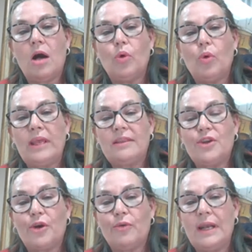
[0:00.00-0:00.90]
are more
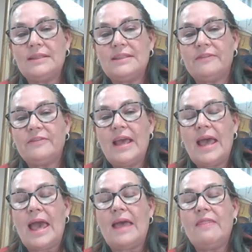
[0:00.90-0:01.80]
ethno-relative,
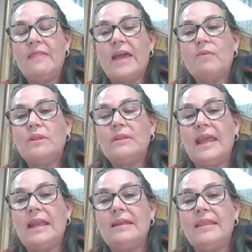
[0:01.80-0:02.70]
and they will
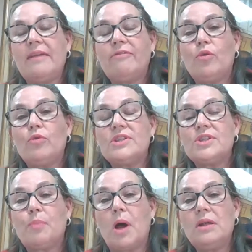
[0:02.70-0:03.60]
then therefore
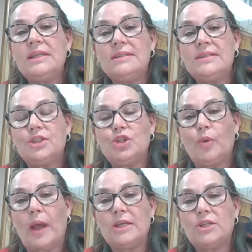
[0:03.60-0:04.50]
respond in
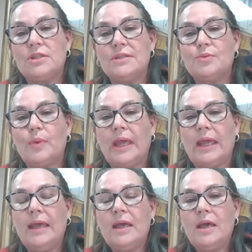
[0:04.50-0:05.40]
situations
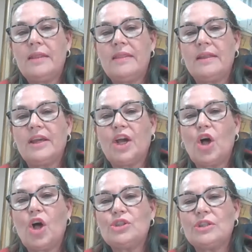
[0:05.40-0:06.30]
where the
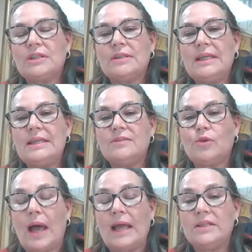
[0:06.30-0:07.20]
culture is
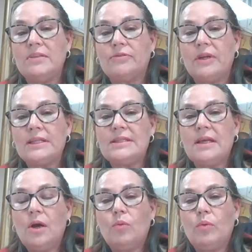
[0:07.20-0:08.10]
quite different
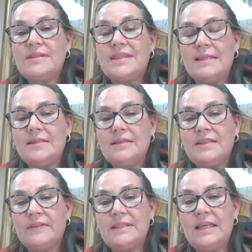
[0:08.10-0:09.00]
with
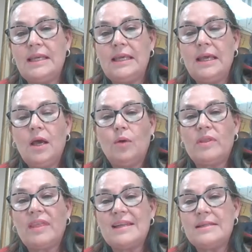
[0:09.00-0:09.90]
sensitivity,
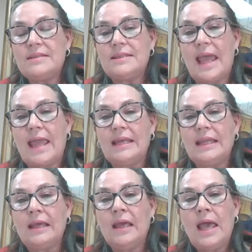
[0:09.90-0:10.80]
with
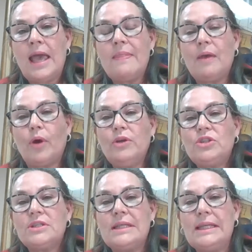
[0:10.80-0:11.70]
understanding, and they
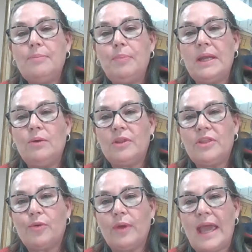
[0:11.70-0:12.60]
won't just leap in
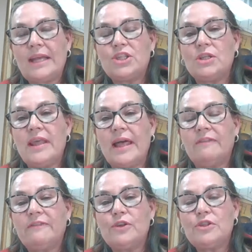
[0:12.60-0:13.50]
with a reaction.
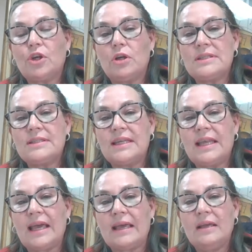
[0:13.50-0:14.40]
They'll first
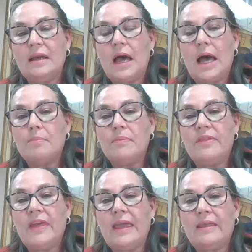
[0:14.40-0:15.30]
consider
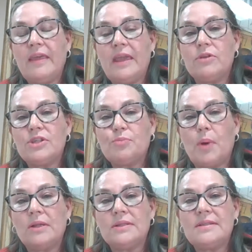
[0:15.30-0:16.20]
their
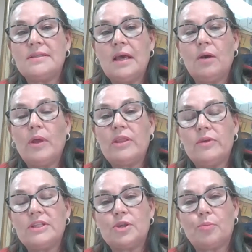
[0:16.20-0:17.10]
response,
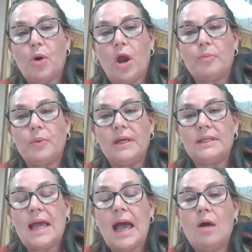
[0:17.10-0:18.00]
whether it's
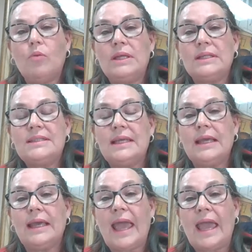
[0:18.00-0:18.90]
appropriate, how will it
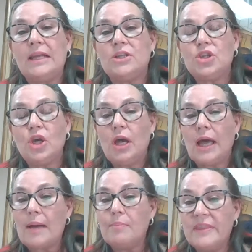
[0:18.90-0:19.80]
engage
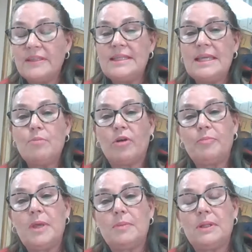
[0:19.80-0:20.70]
the team
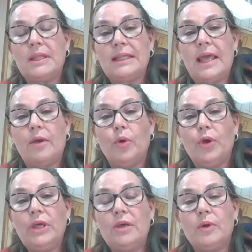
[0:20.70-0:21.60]
of people that they're
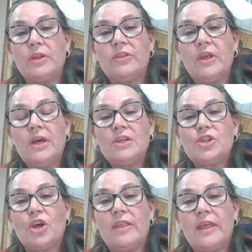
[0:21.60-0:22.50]
working with,
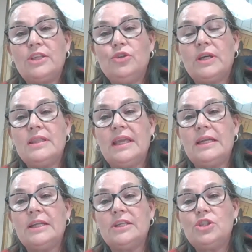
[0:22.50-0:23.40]
so that you can
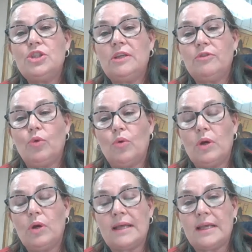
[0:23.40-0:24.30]
then achieve your
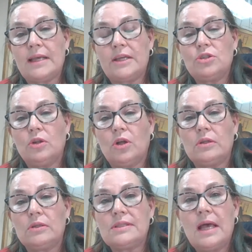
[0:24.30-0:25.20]
organizational
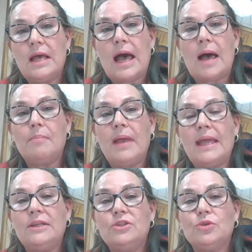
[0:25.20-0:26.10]
goals
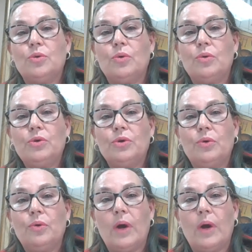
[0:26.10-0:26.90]
and your